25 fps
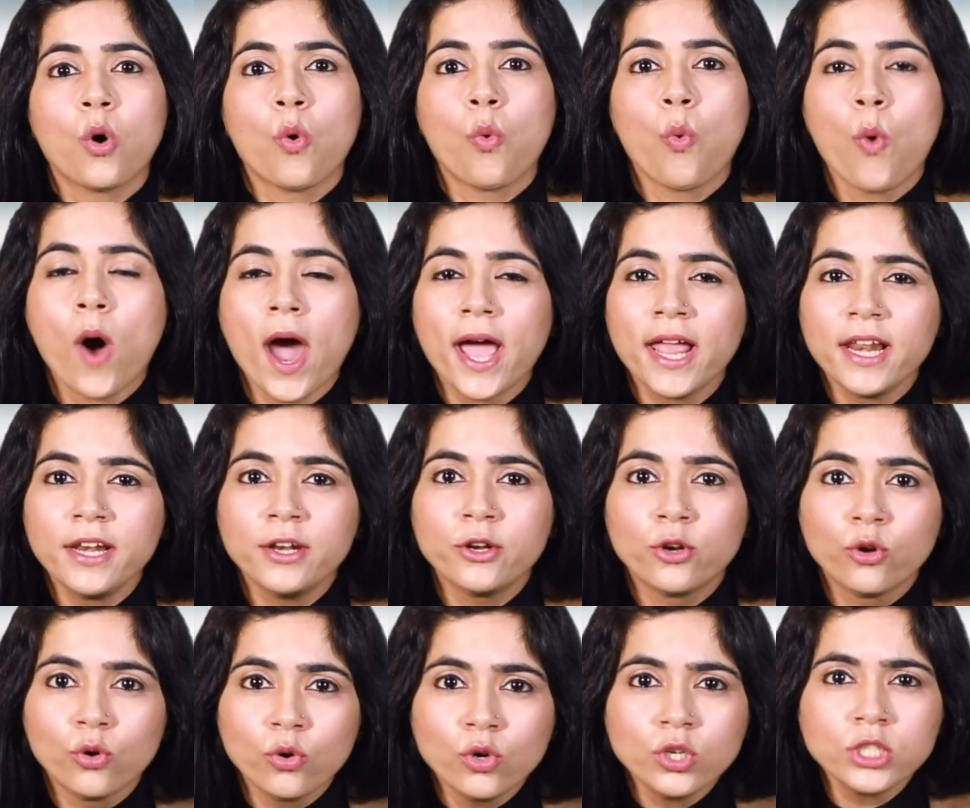While
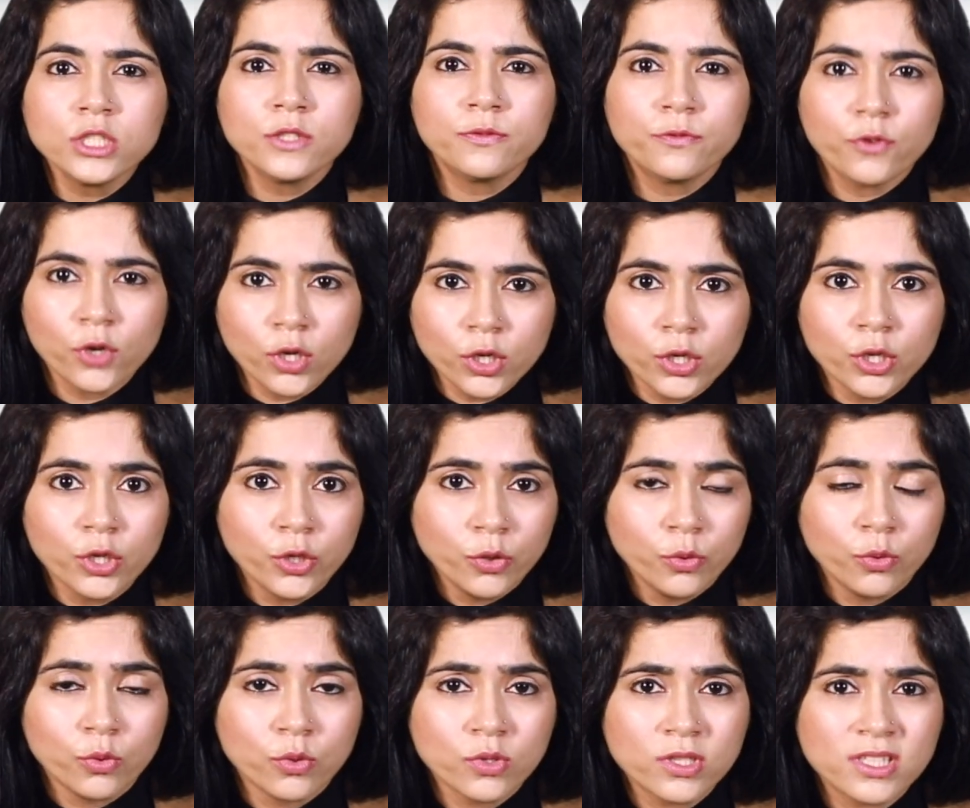nose for
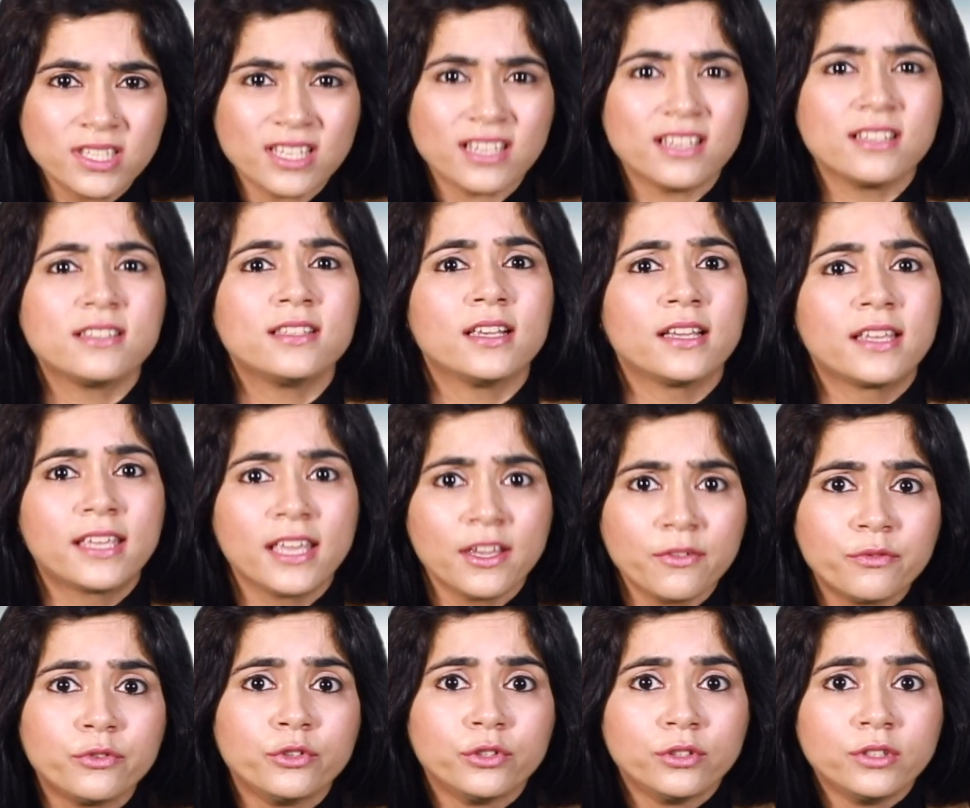news is a
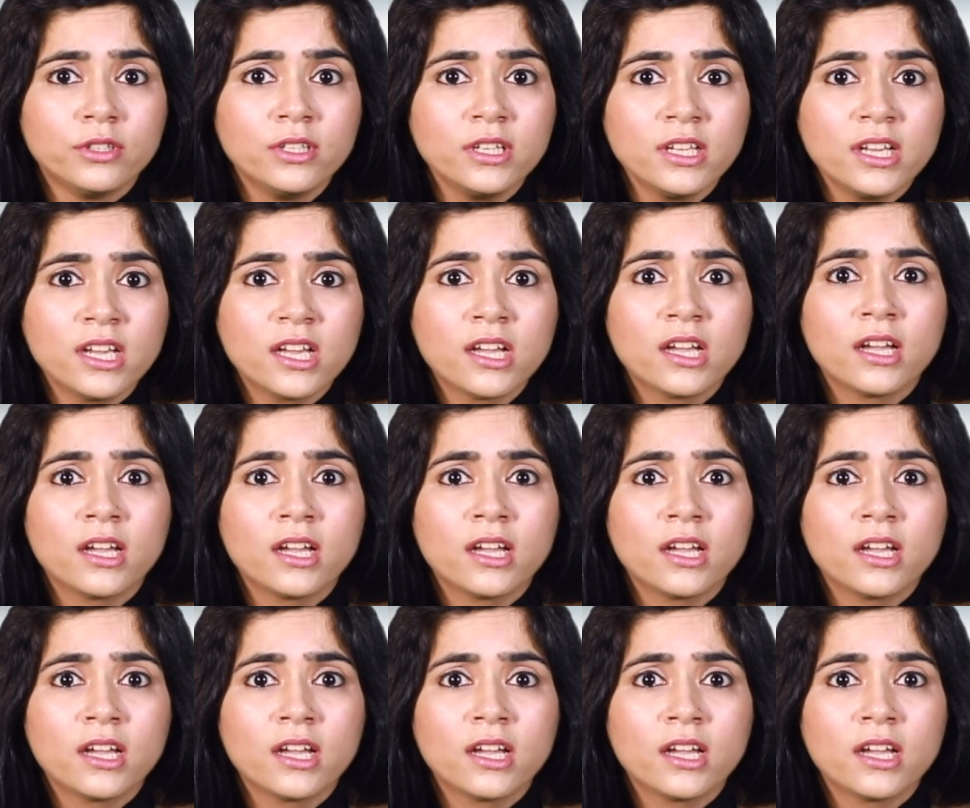given,